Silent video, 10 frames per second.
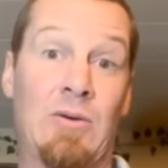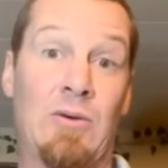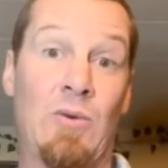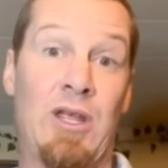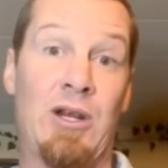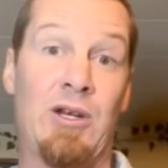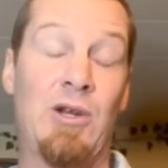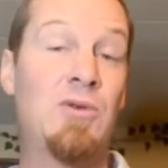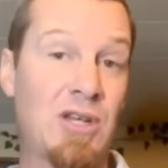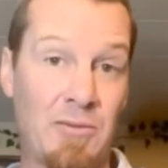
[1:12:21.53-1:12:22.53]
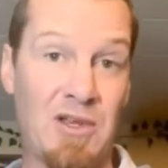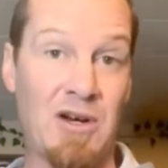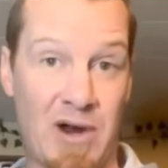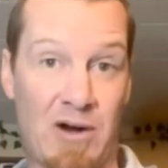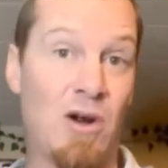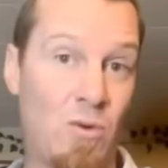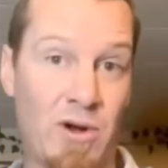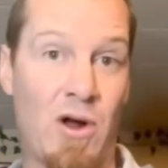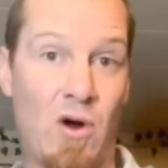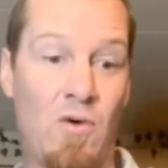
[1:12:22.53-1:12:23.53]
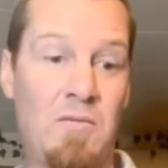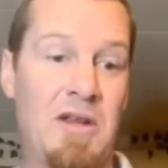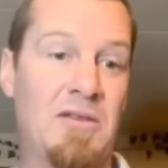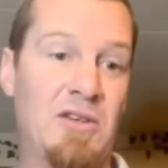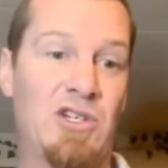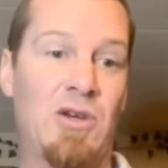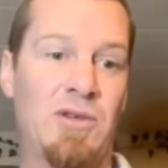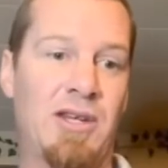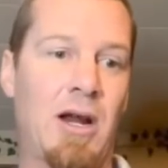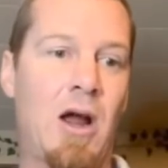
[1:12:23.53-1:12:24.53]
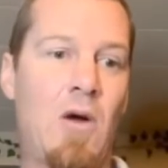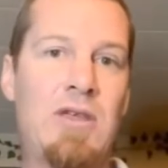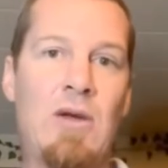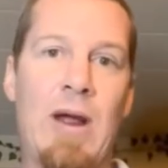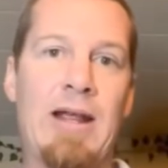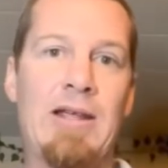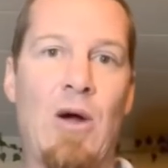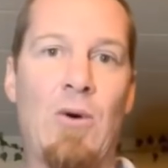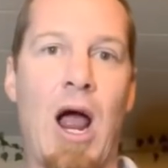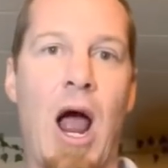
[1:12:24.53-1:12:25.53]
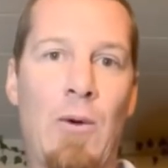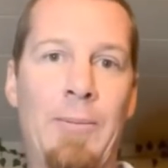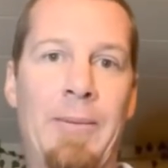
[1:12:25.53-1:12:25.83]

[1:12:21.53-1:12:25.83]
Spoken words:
we gonna do something about going home? And then she was like, oh, you wanna go home?